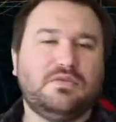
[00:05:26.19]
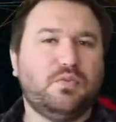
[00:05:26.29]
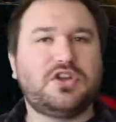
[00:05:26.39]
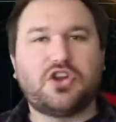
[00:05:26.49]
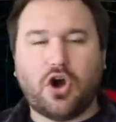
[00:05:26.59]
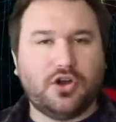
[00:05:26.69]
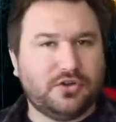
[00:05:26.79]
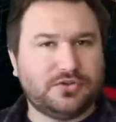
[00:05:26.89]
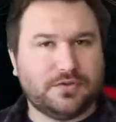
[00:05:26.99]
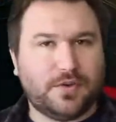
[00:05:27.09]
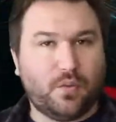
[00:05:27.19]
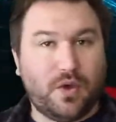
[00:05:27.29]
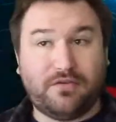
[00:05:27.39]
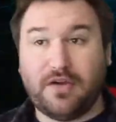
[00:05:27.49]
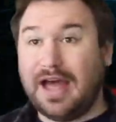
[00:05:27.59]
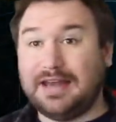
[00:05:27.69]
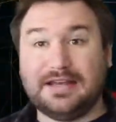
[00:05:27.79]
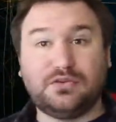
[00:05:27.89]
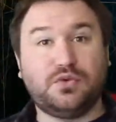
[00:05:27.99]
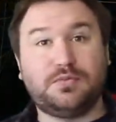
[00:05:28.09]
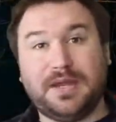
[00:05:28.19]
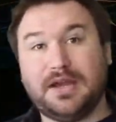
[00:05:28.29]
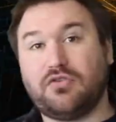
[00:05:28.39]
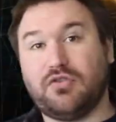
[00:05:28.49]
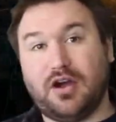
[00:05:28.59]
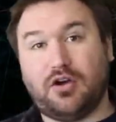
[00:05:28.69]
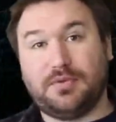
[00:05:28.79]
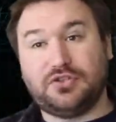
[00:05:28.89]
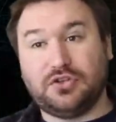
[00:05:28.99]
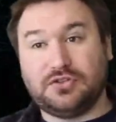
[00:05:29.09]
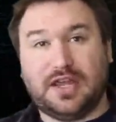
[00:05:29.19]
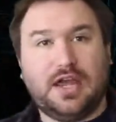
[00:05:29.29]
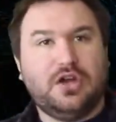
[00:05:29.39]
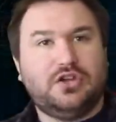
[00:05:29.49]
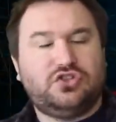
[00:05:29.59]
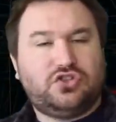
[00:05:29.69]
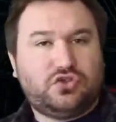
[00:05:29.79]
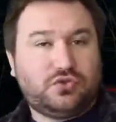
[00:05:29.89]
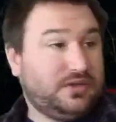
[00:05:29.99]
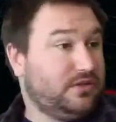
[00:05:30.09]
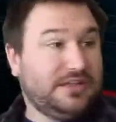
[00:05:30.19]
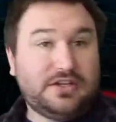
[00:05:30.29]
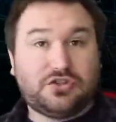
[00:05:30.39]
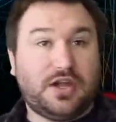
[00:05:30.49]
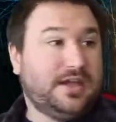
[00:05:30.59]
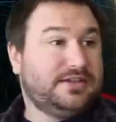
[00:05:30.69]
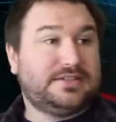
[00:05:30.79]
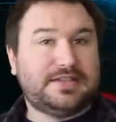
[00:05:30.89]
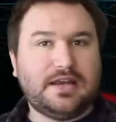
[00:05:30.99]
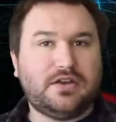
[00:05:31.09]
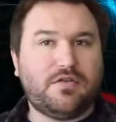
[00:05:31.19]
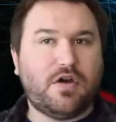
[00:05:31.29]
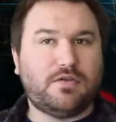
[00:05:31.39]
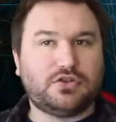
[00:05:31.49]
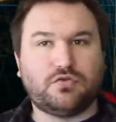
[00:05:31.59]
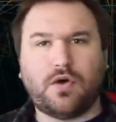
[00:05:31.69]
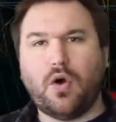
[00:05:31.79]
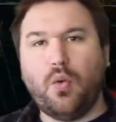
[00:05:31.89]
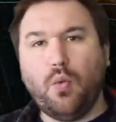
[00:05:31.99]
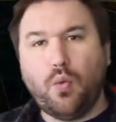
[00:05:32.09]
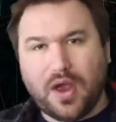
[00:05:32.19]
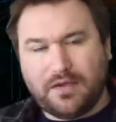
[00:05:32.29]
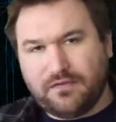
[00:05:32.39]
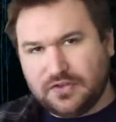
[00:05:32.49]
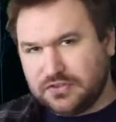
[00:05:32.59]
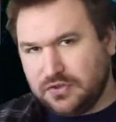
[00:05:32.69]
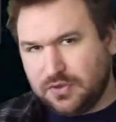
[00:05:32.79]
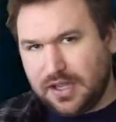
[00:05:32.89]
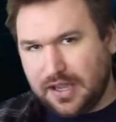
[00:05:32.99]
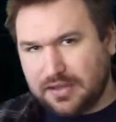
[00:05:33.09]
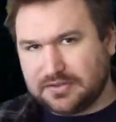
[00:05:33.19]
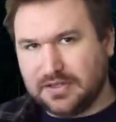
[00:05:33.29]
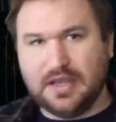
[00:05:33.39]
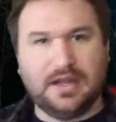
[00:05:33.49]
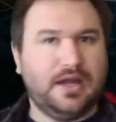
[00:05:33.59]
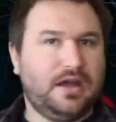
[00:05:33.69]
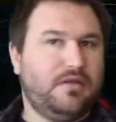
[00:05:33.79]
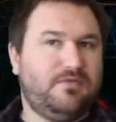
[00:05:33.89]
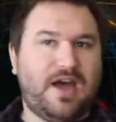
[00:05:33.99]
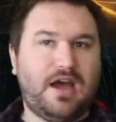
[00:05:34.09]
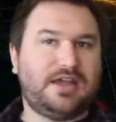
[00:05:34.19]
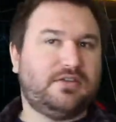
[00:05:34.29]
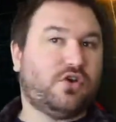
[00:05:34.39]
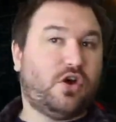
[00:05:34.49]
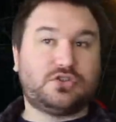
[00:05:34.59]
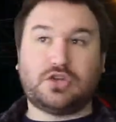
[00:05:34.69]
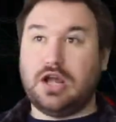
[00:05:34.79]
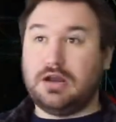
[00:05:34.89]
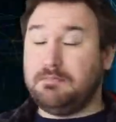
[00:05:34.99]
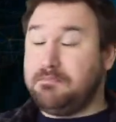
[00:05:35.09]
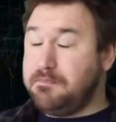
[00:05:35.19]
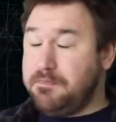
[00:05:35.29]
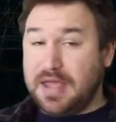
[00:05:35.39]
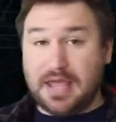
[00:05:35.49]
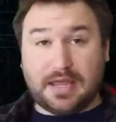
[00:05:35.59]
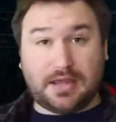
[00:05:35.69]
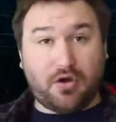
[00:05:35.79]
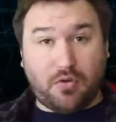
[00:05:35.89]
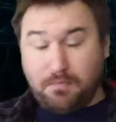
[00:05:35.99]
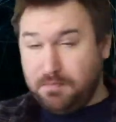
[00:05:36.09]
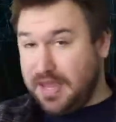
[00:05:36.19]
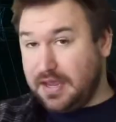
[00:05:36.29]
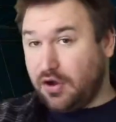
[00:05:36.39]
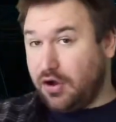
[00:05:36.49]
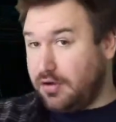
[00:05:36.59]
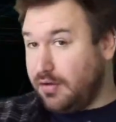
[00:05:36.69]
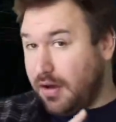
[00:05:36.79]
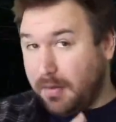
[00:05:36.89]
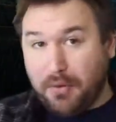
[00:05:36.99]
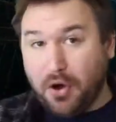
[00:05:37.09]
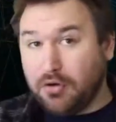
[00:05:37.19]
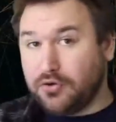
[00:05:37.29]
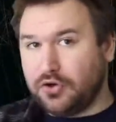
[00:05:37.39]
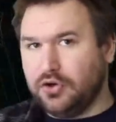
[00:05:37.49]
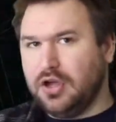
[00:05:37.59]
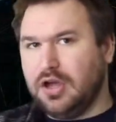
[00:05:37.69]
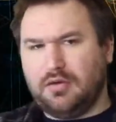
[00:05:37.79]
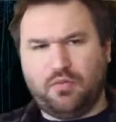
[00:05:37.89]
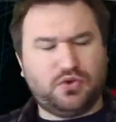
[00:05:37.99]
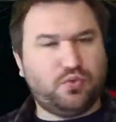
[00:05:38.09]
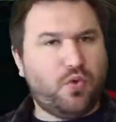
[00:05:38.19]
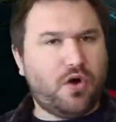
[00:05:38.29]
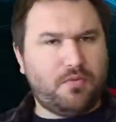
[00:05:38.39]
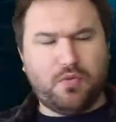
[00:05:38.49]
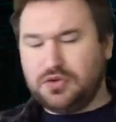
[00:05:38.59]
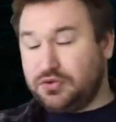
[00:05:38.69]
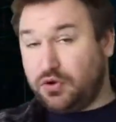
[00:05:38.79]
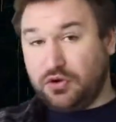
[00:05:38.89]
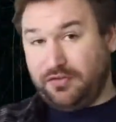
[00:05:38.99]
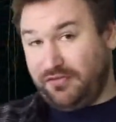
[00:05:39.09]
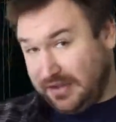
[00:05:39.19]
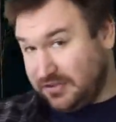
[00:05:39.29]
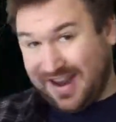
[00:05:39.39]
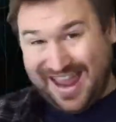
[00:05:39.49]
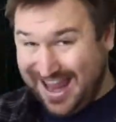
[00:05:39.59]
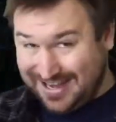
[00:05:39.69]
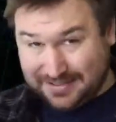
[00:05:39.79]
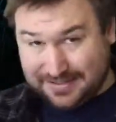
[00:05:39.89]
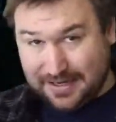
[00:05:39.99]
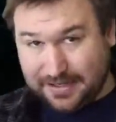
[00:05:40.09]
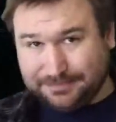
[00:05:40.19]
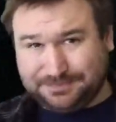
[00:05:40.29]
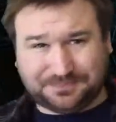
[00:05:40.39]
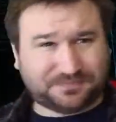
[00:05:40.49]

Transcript: we've got to do something with her and this would be a great opportunity. Just literally send her over to Raw with the suitcase. That gives Oscar a big opponent which could affect her at any time.